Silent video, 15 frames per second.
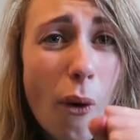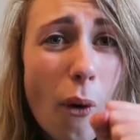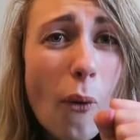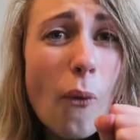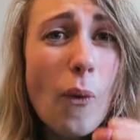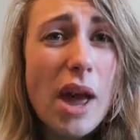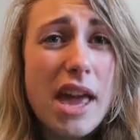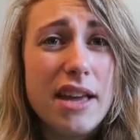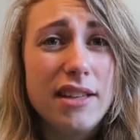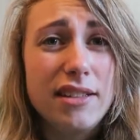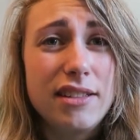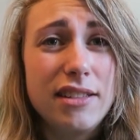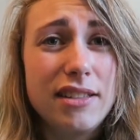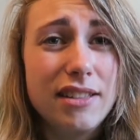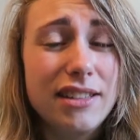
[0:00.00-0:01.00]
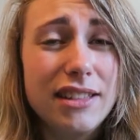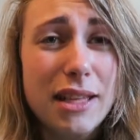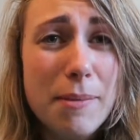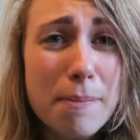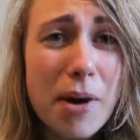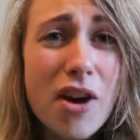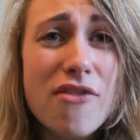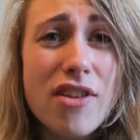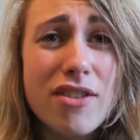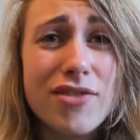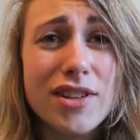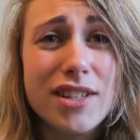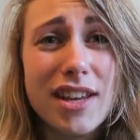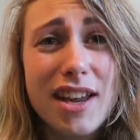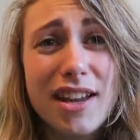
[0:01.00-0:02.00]
Always. They're my
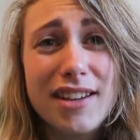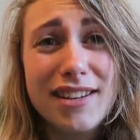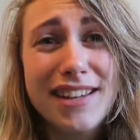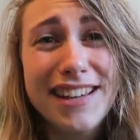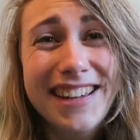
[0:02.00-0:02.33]
favourite day.